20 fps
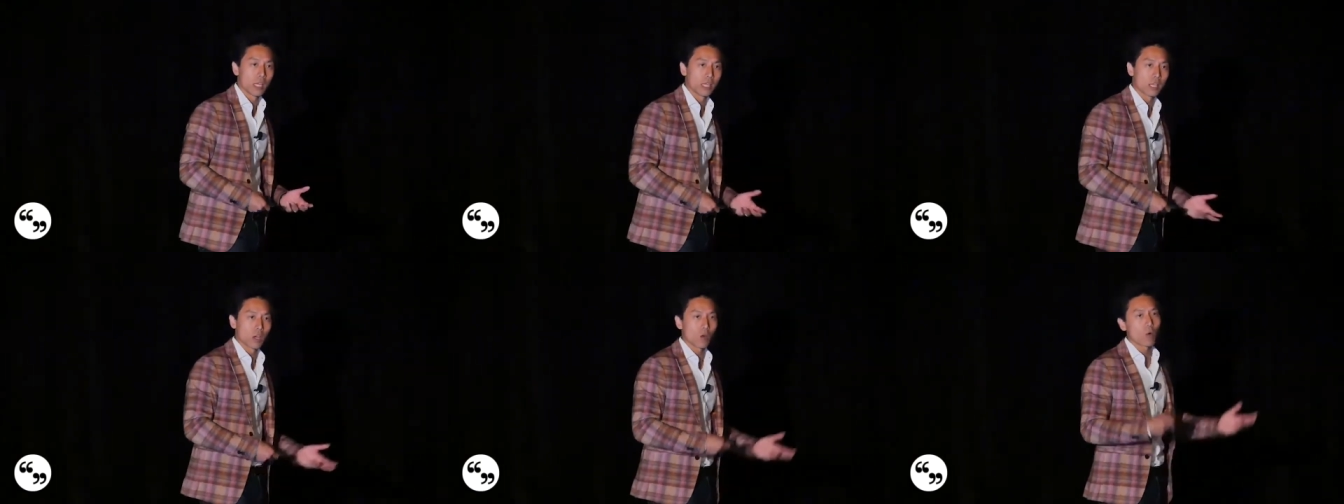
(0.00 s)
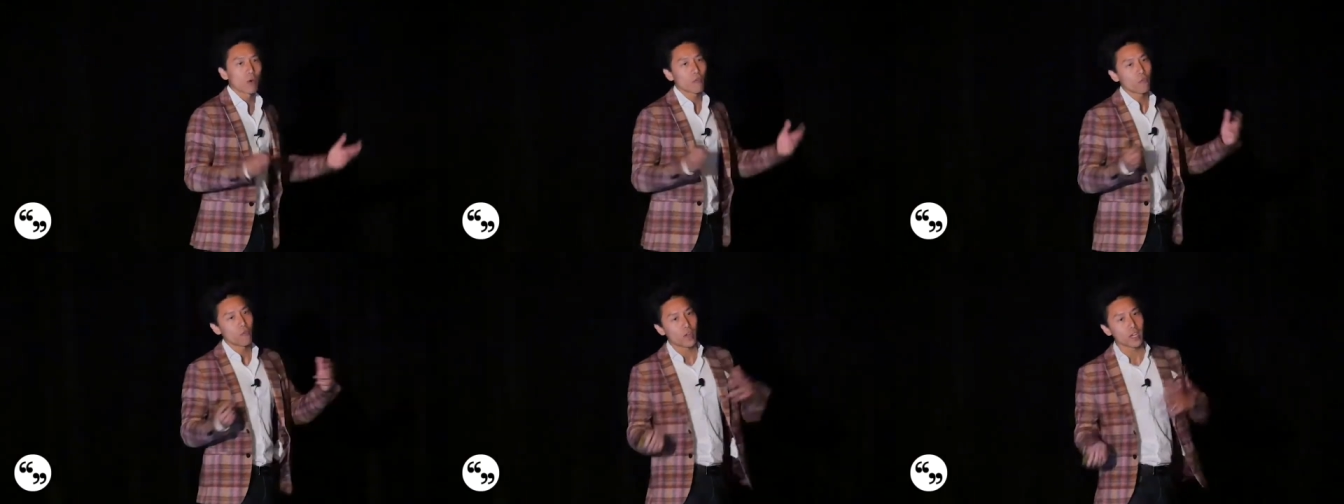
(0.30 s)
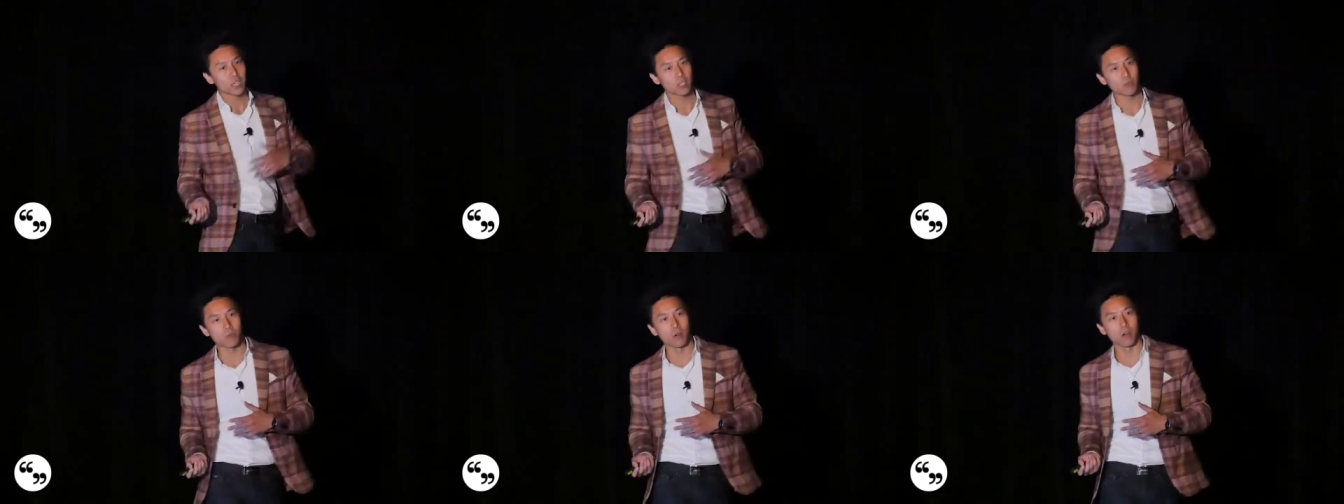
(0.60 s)
they're going to
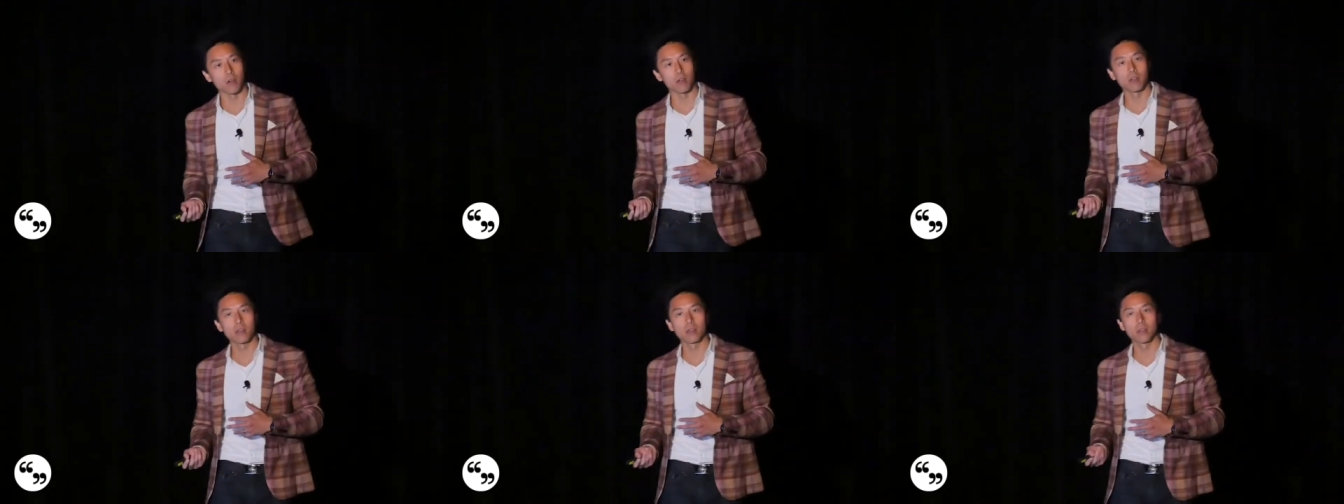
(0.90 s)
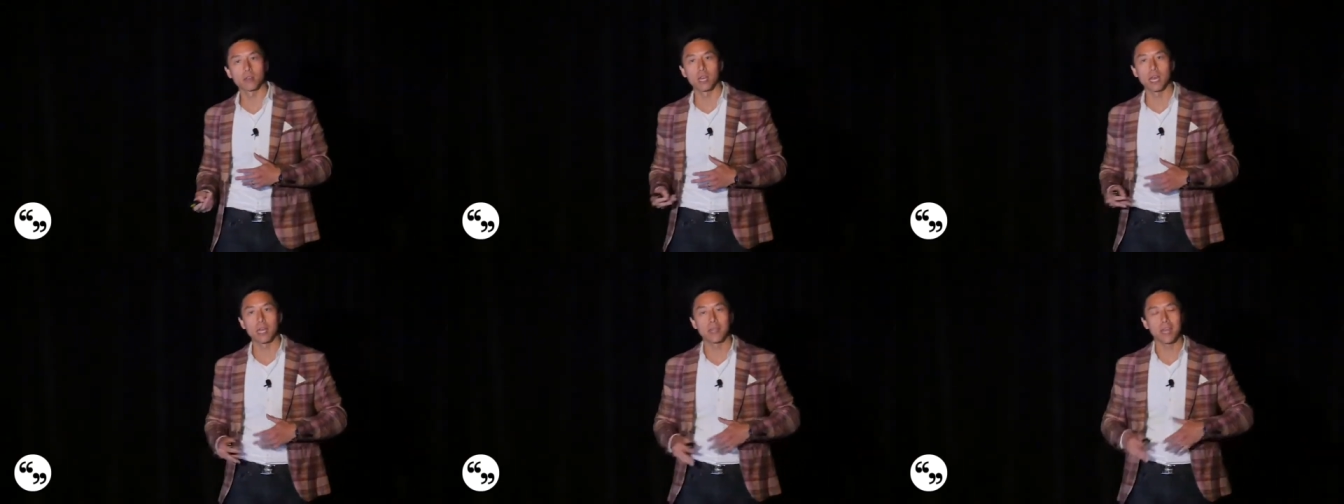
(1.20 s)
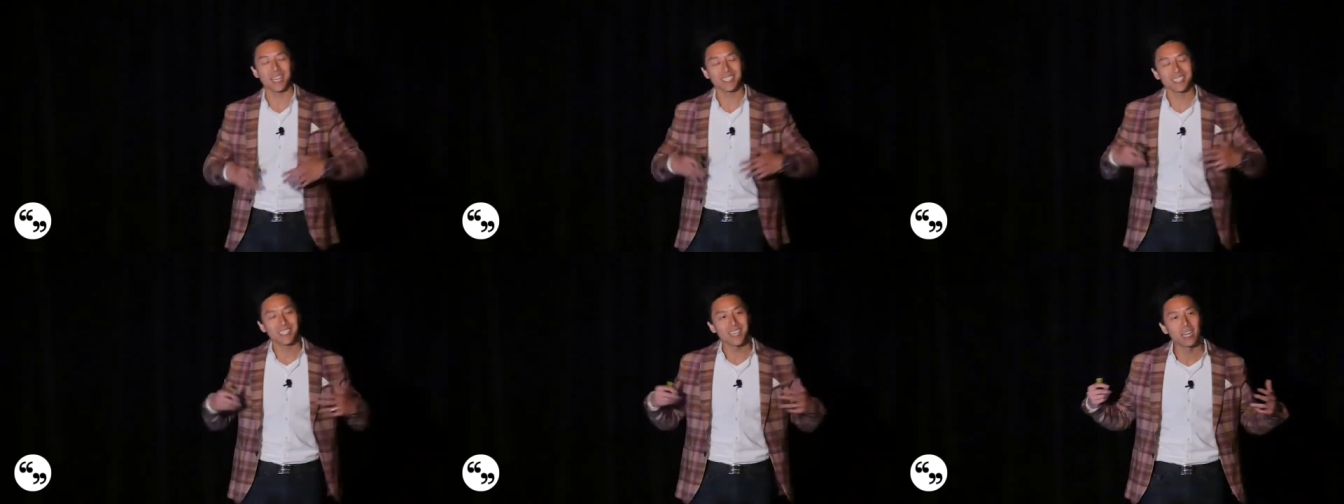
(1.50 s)
Facebook, and
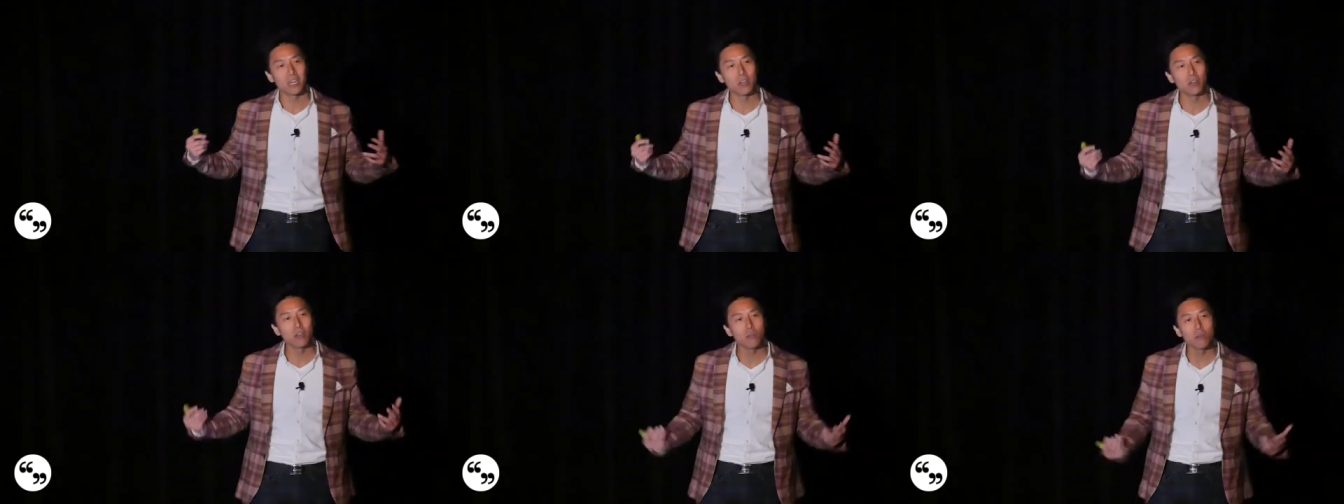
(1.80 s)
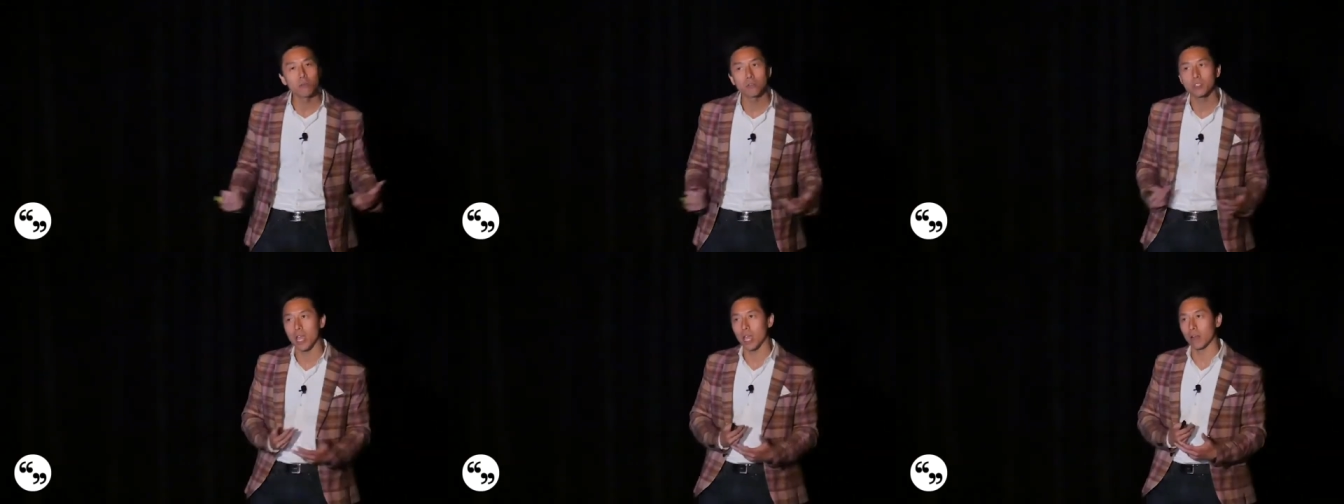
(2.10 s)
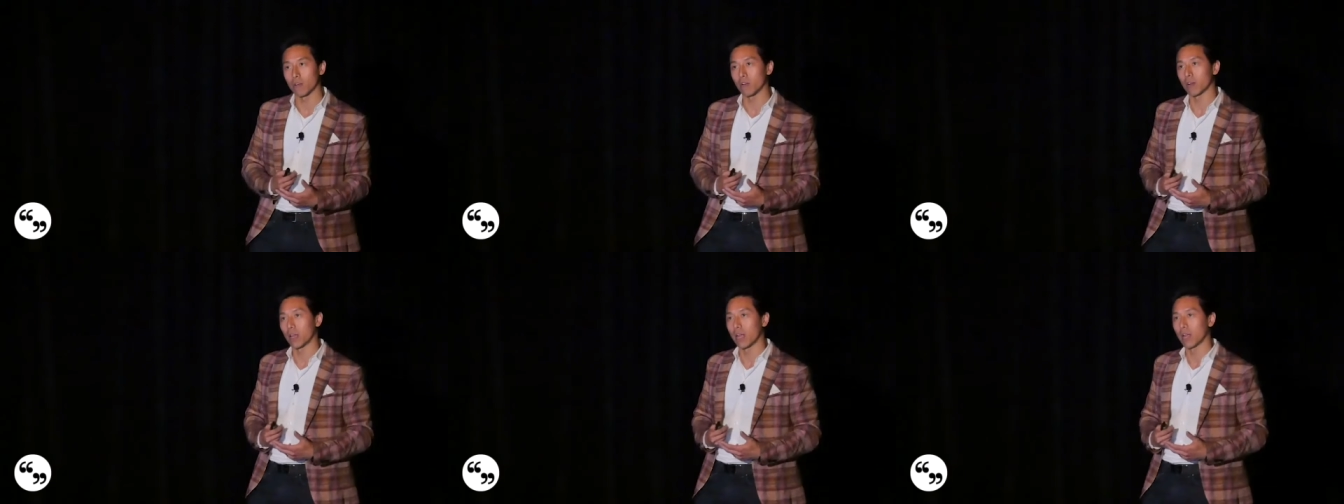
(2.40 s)
that's that news
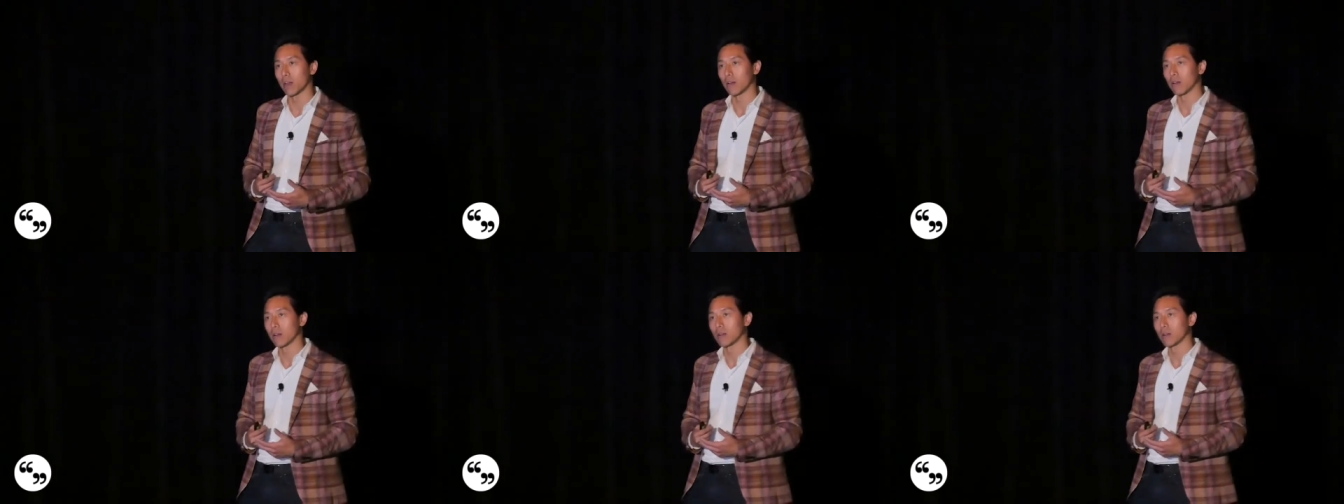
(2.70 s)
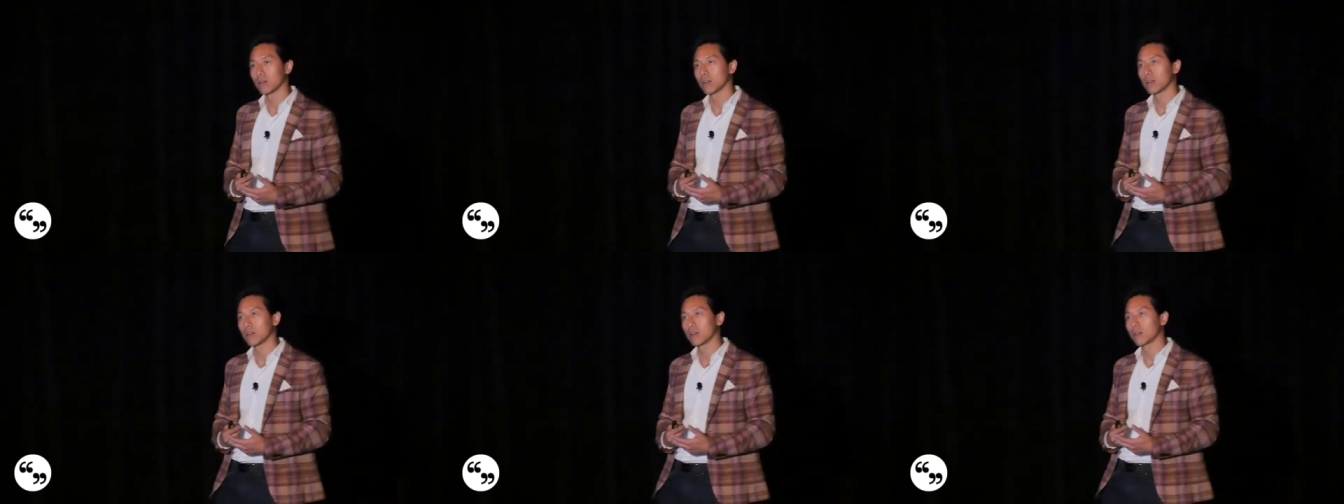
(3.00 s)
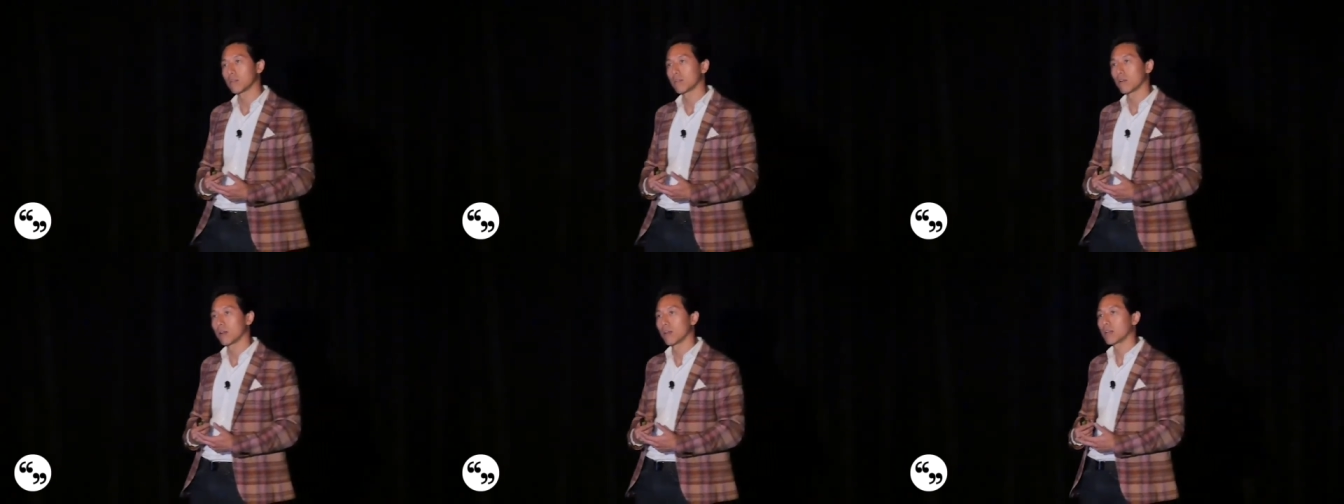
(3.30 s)
aggregator,
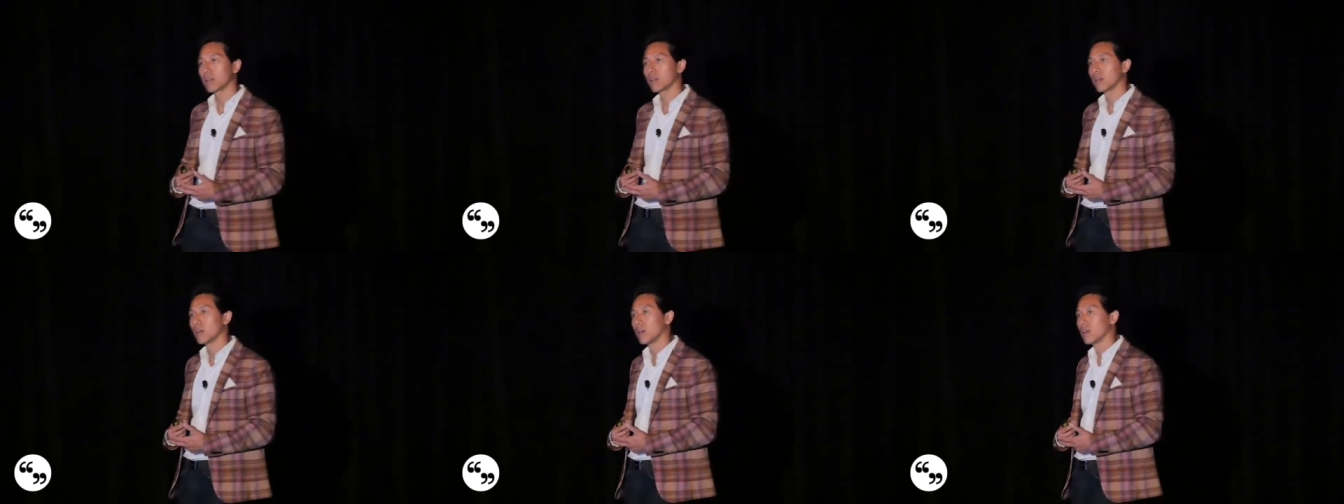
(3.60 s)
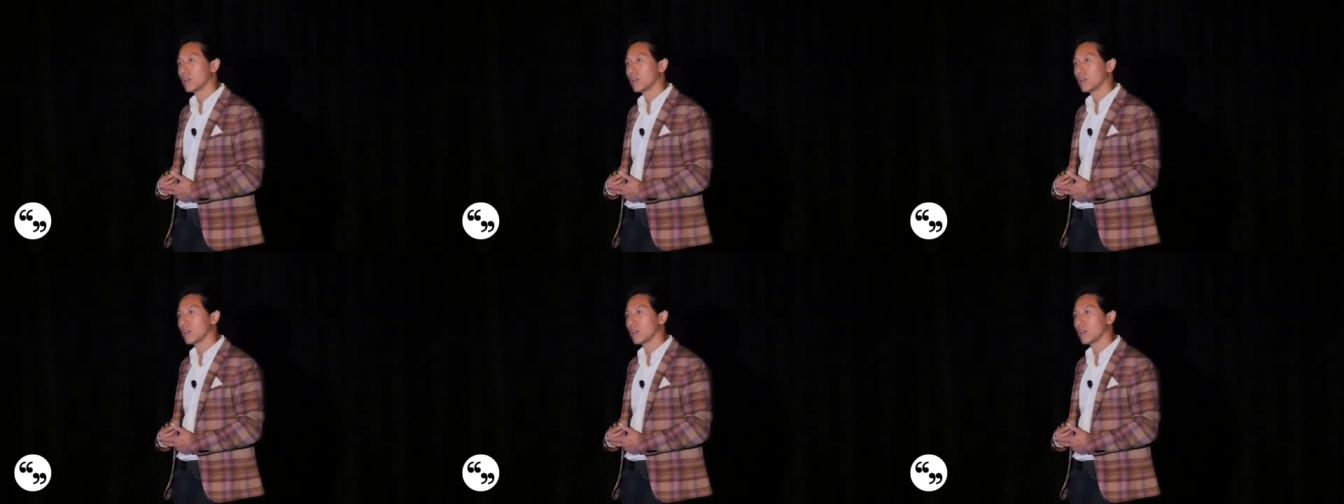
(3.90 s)
right?